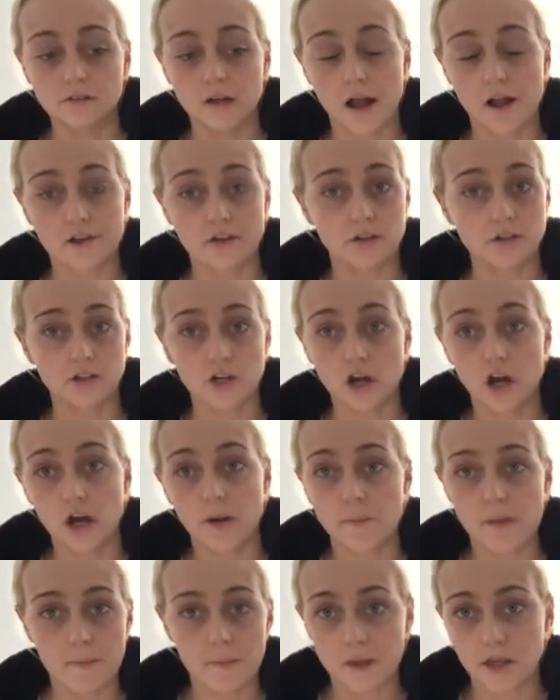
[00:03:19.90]
I don't know,
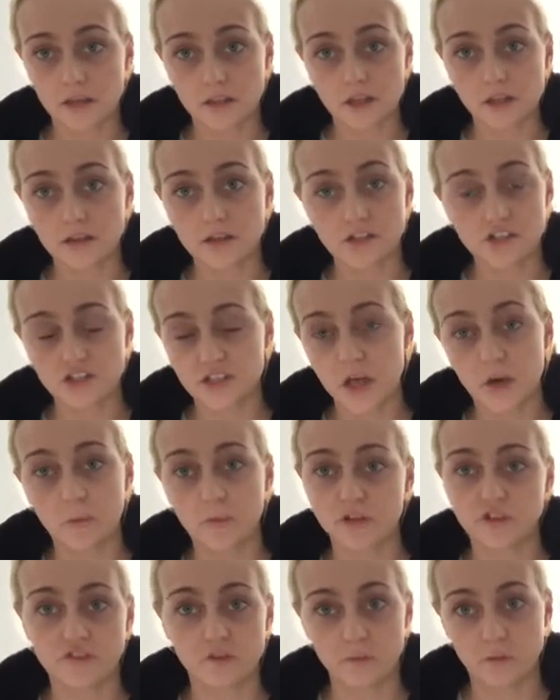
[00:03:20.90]
maybe a sausage
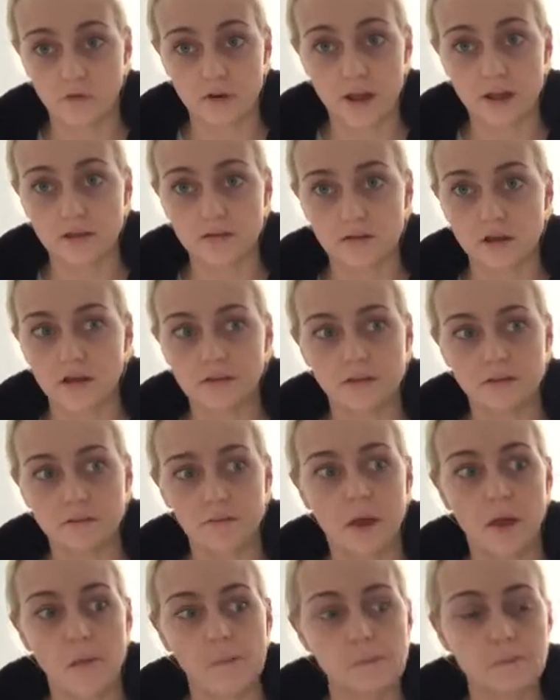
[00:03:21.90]
sandwich from Greg's or
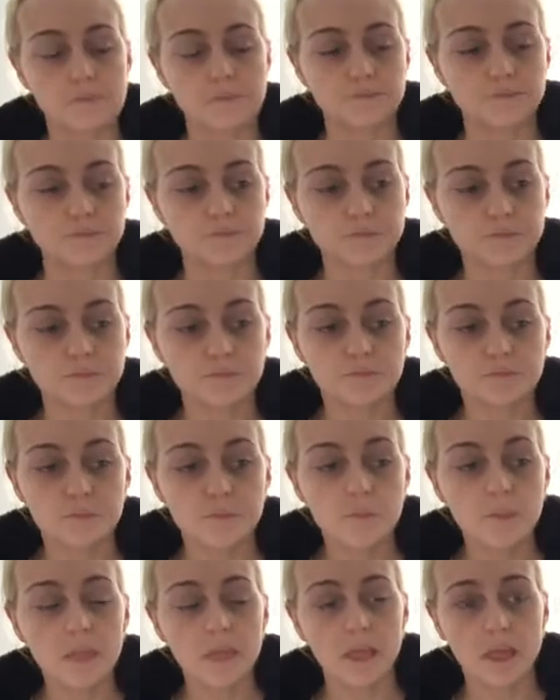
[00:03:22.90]
something,
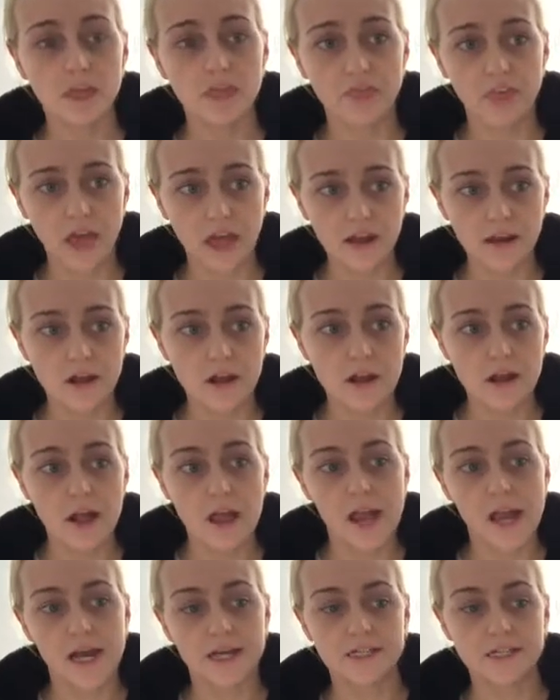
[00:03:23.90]
and then
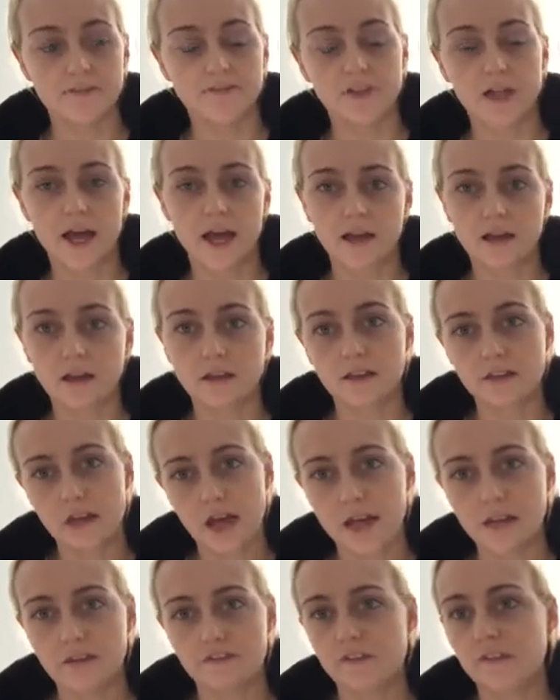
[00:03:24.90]
I'd have like a
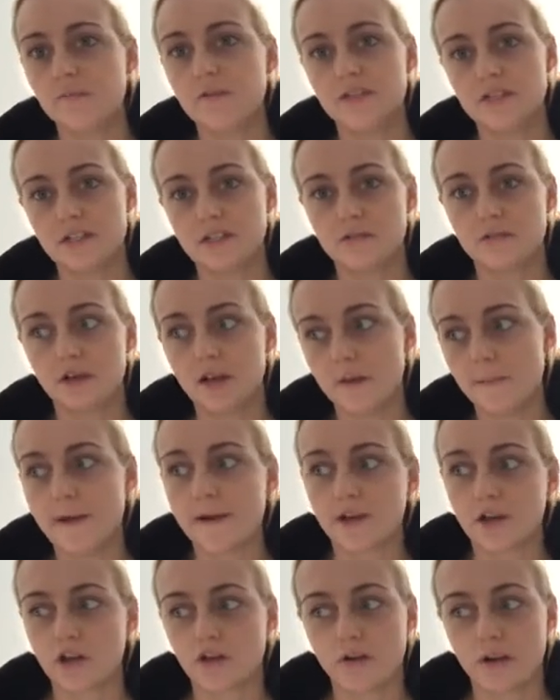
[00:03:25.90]
sarnie for my dinner and a
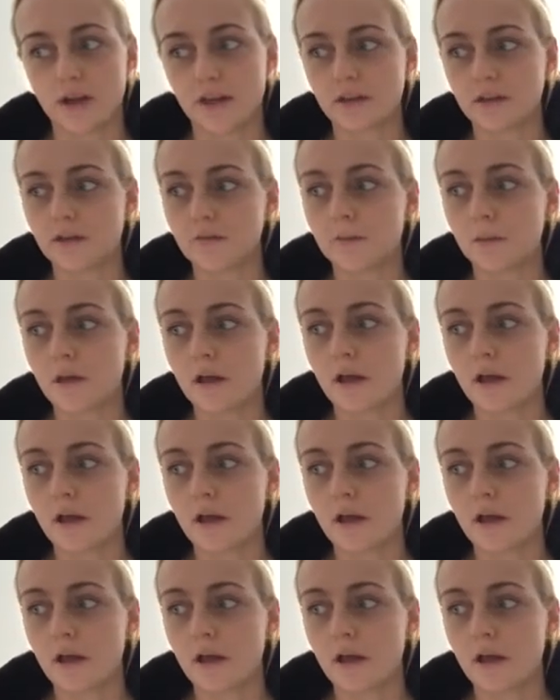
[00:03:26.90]
bag of crisps.